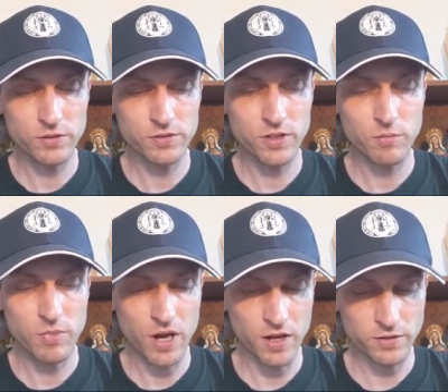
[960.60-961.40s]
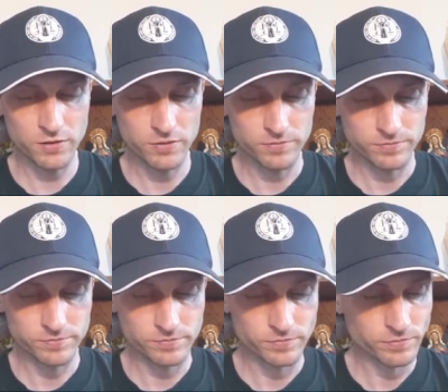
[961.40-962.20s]
skip Mass.
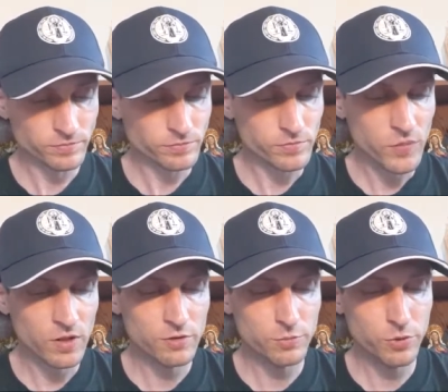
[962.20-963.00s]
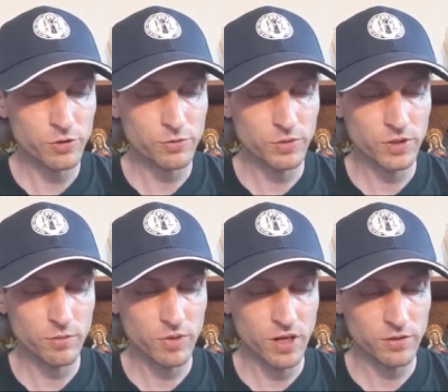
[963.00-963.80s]
Spokesman
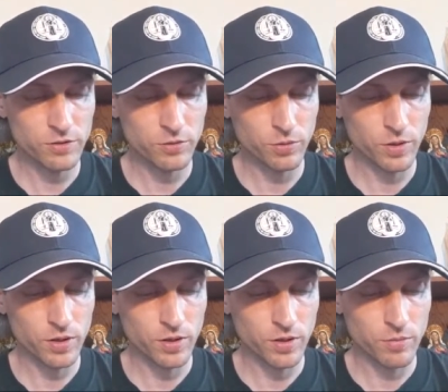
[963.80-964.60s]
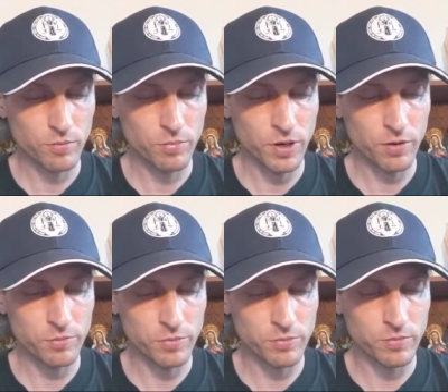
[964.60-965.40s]
Matthew
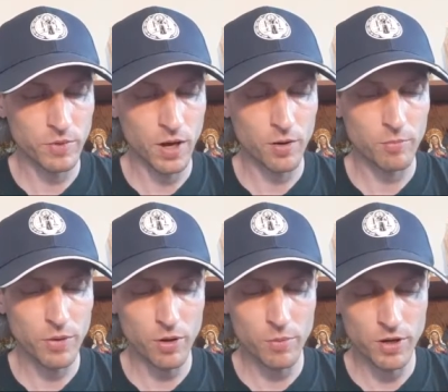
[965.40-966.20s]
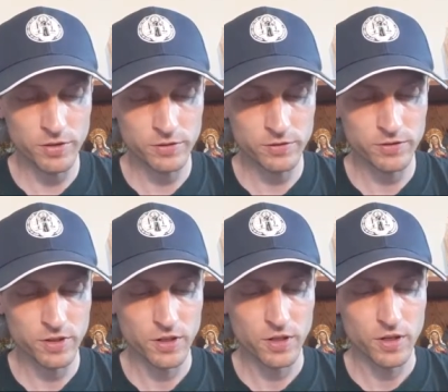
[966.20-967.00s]
Bel- uh, Belmons,
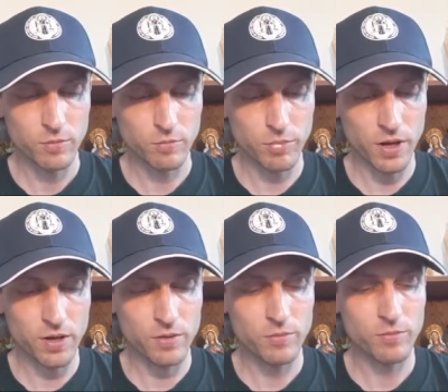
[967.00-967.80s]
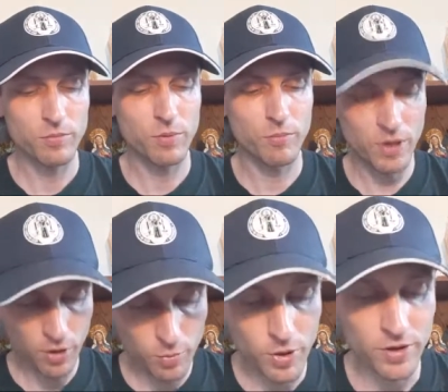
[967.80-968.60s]
Be-
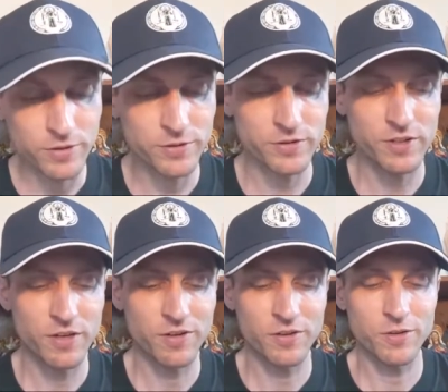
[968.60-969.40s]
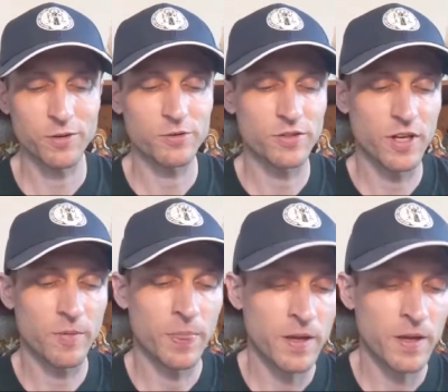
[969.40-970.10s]
Bemelmons said on Thursday.